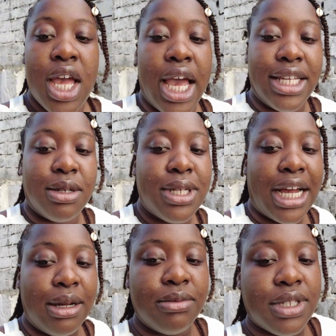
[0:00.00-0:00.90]
And
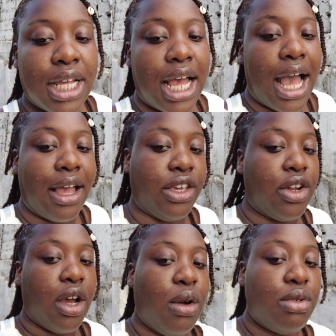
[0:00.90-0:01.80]
sometimes, you
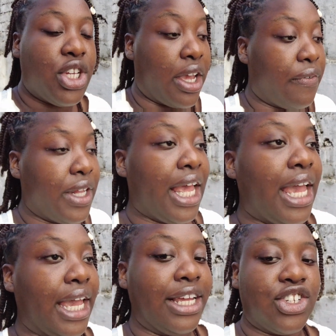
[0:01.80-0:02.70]
know,
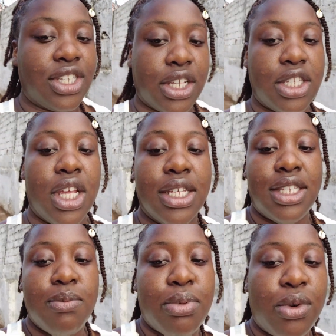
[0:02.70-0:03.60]
Chick-fil-A, just a
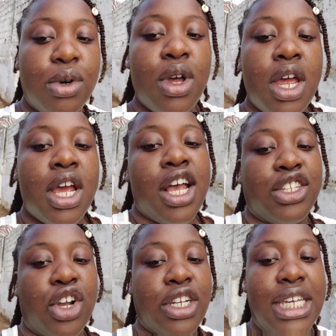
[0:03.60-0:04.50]
simple
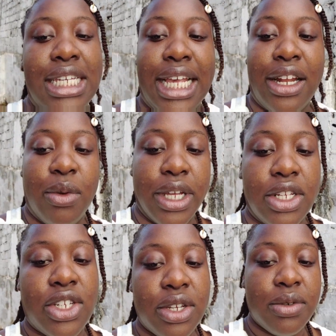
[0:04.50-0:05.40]
turkey
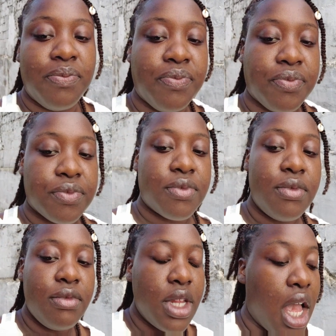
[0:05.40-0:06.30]
sandwich.
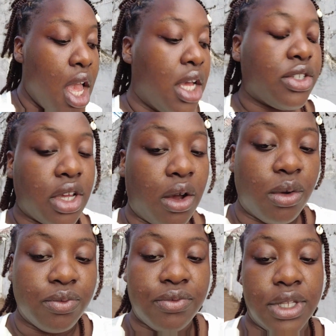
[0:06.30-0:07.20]

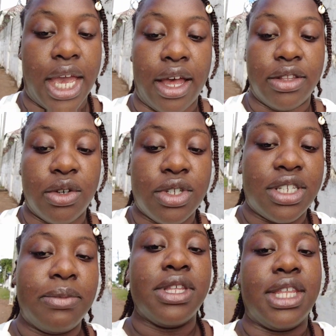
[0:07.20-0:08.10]
So yeah, those are
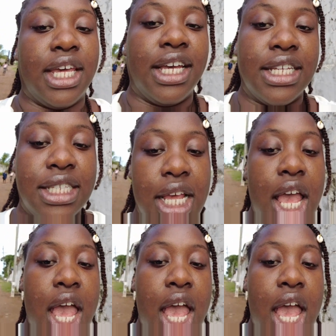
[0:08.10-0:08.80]
some of the things.